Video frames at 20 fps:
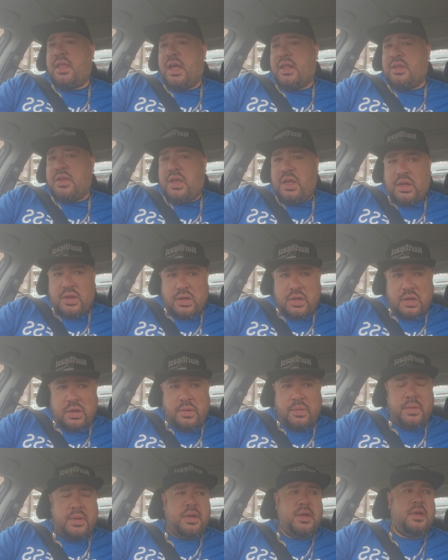that teach
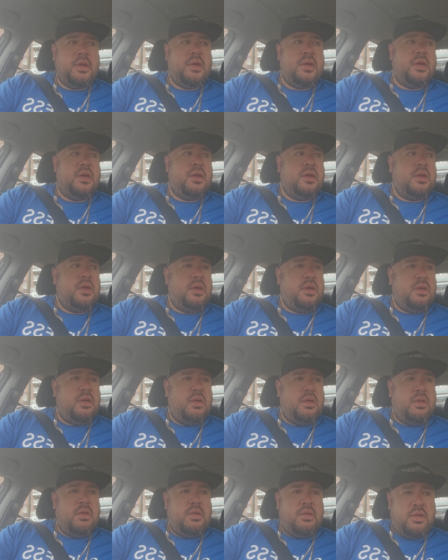
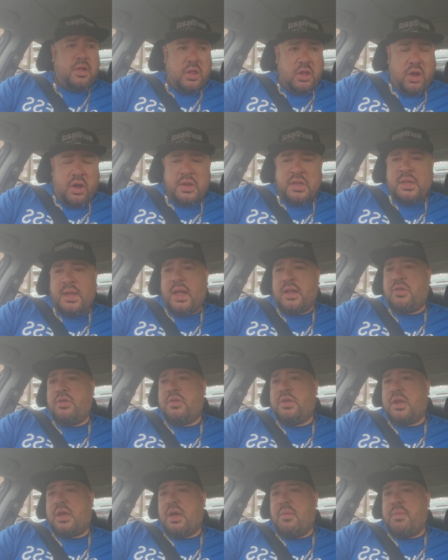the law,
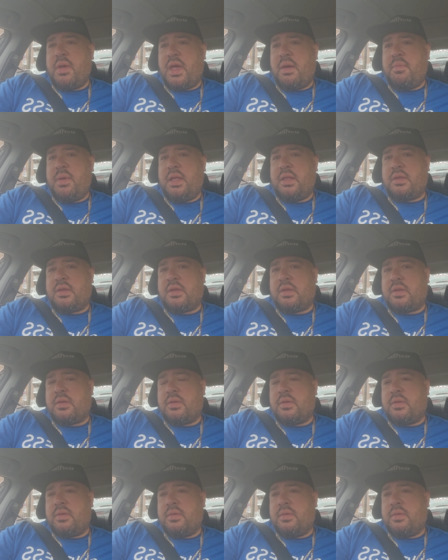statutes, and commandments.